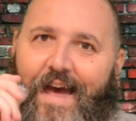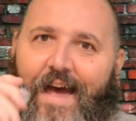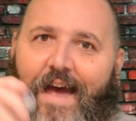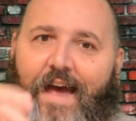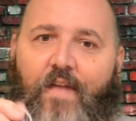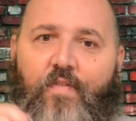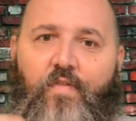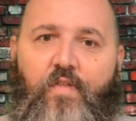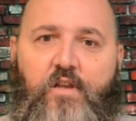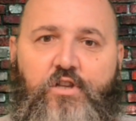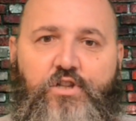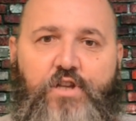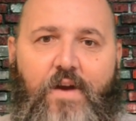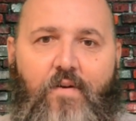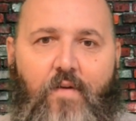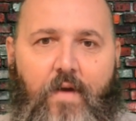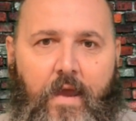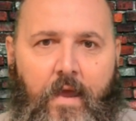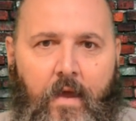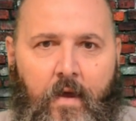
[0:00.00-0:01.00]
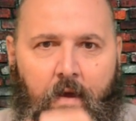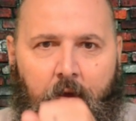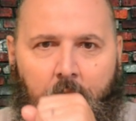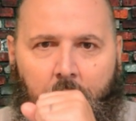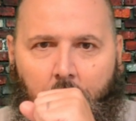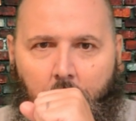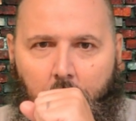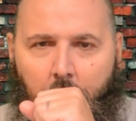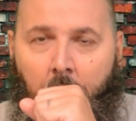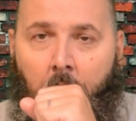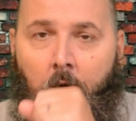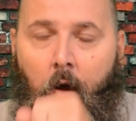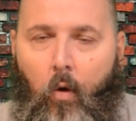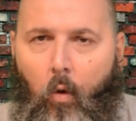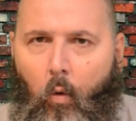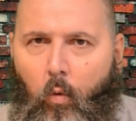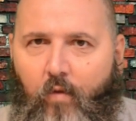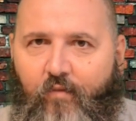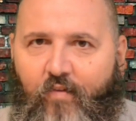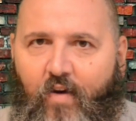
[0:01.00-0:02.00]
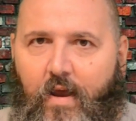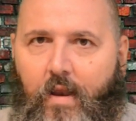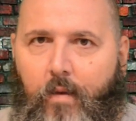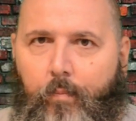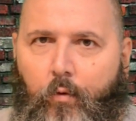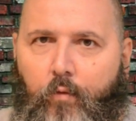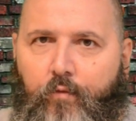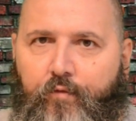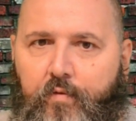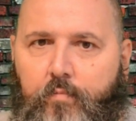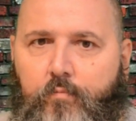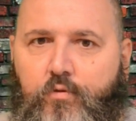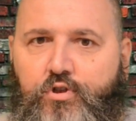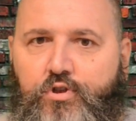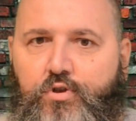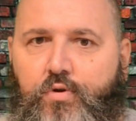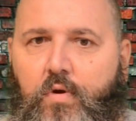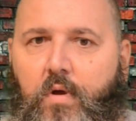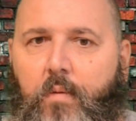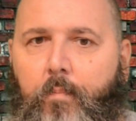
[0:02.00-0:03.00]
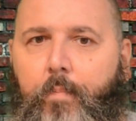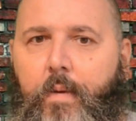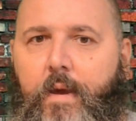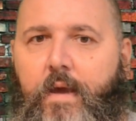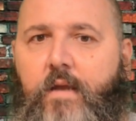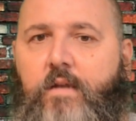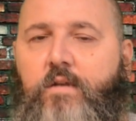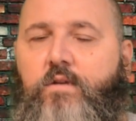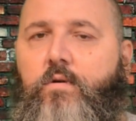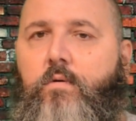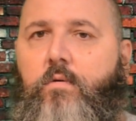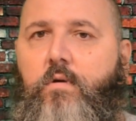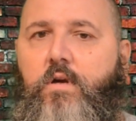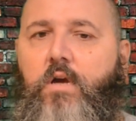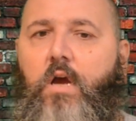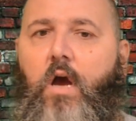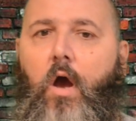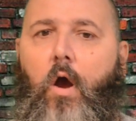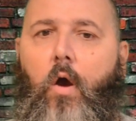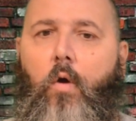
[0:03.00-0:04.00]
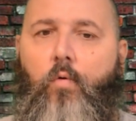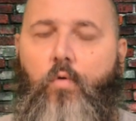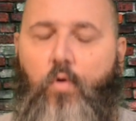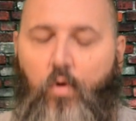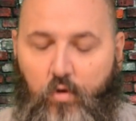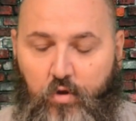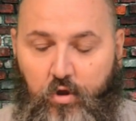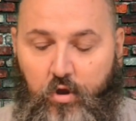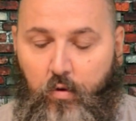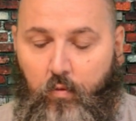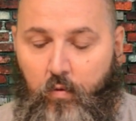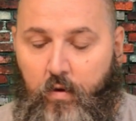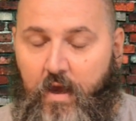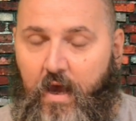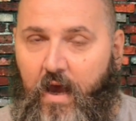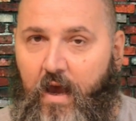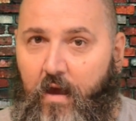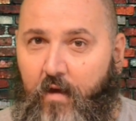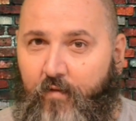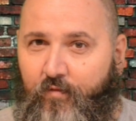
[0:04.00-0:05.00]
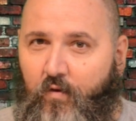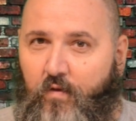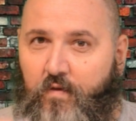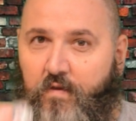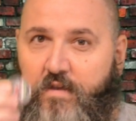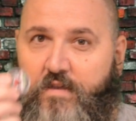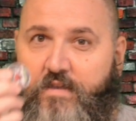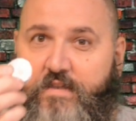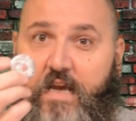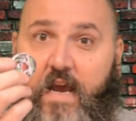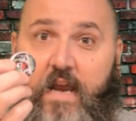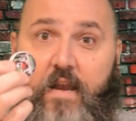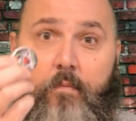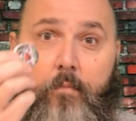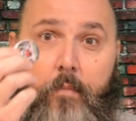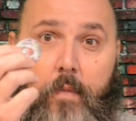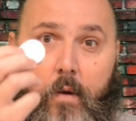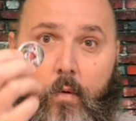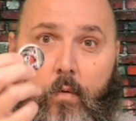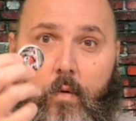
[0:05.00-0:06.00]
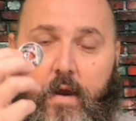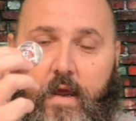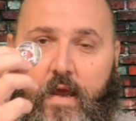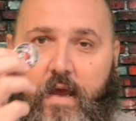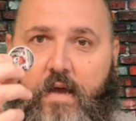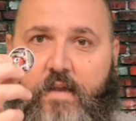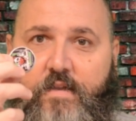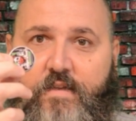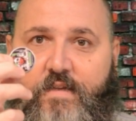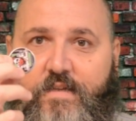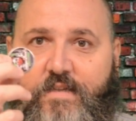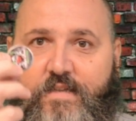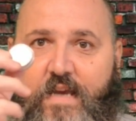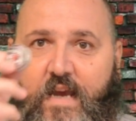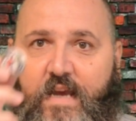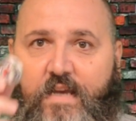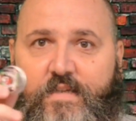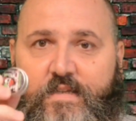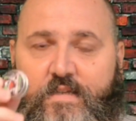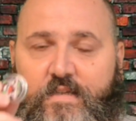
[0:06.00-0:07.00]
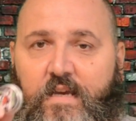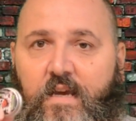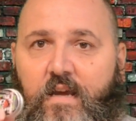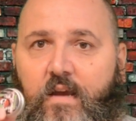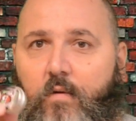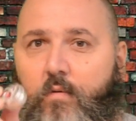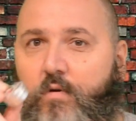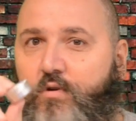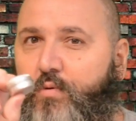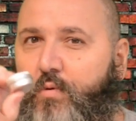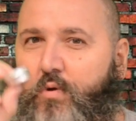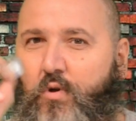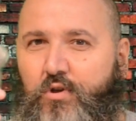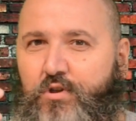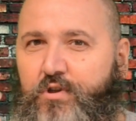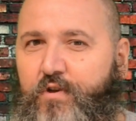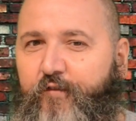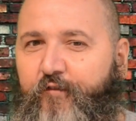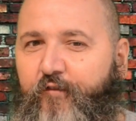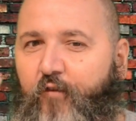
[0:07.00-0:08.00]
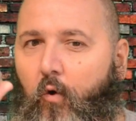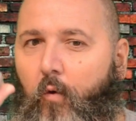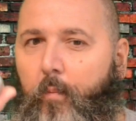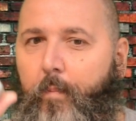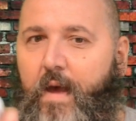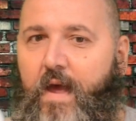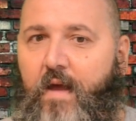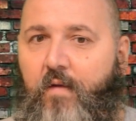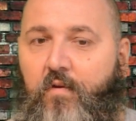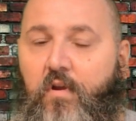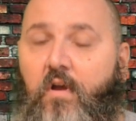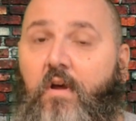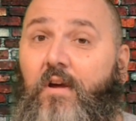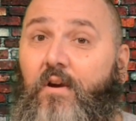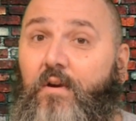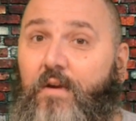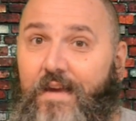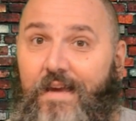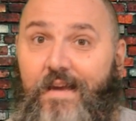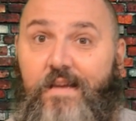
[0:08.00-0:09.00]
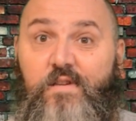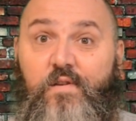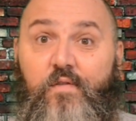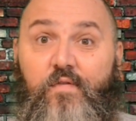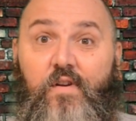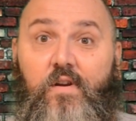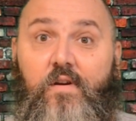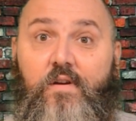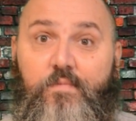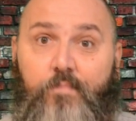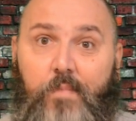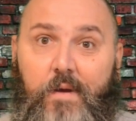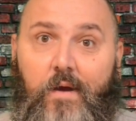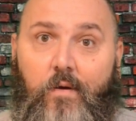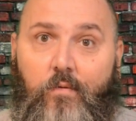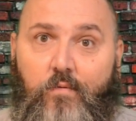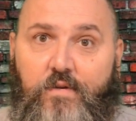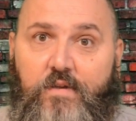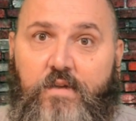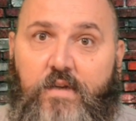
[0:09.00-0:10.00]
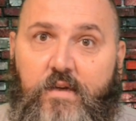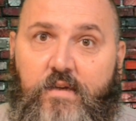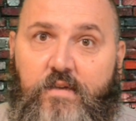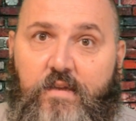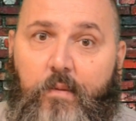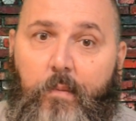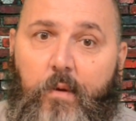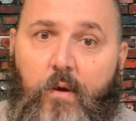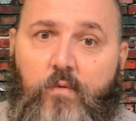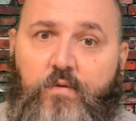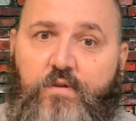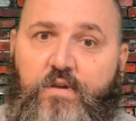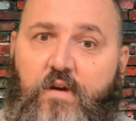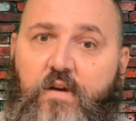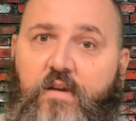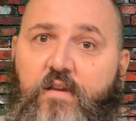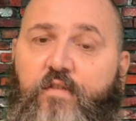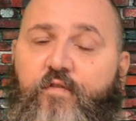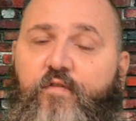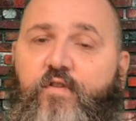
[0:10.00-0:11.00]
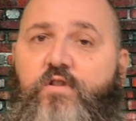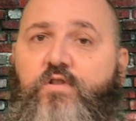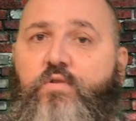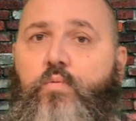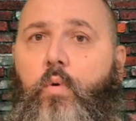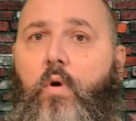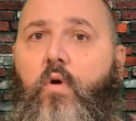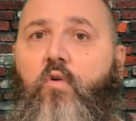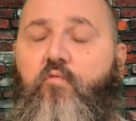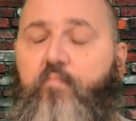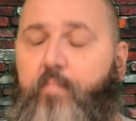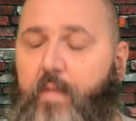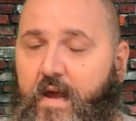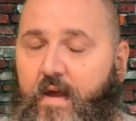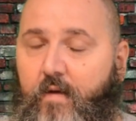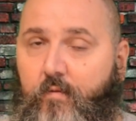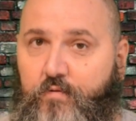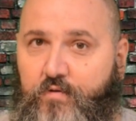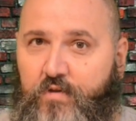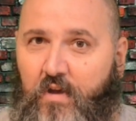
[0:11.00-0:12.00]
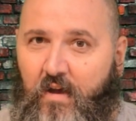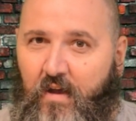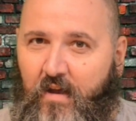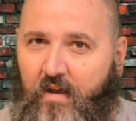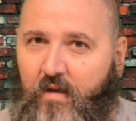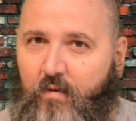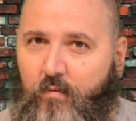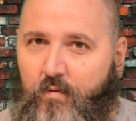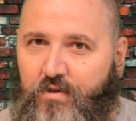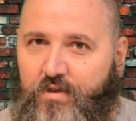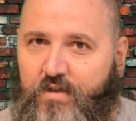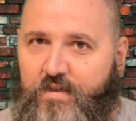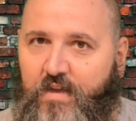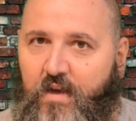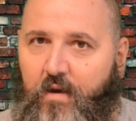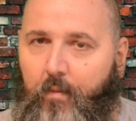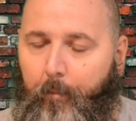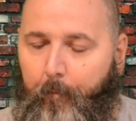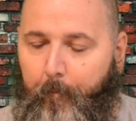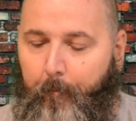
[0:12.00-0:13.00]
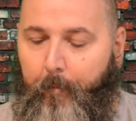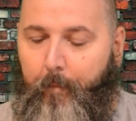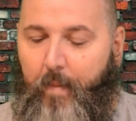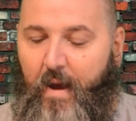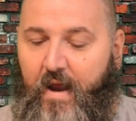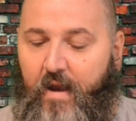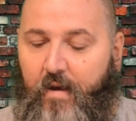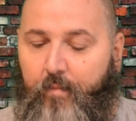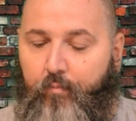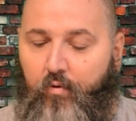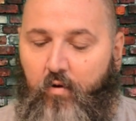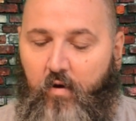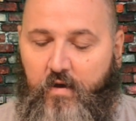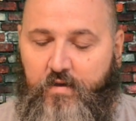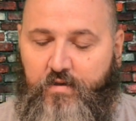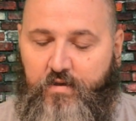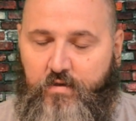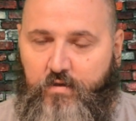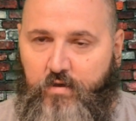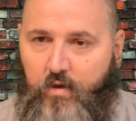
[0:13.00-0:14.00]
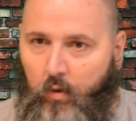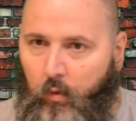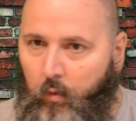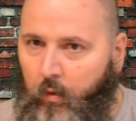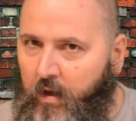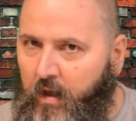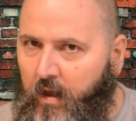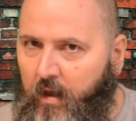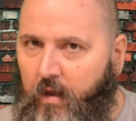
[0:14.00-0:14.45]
and the cherry. All available from sugarbeard.co.uk. I've got the 10ml here to test, which will cost you £4. You can get yourself a nice big old 60ml size for £12, which isn't a bad price at all.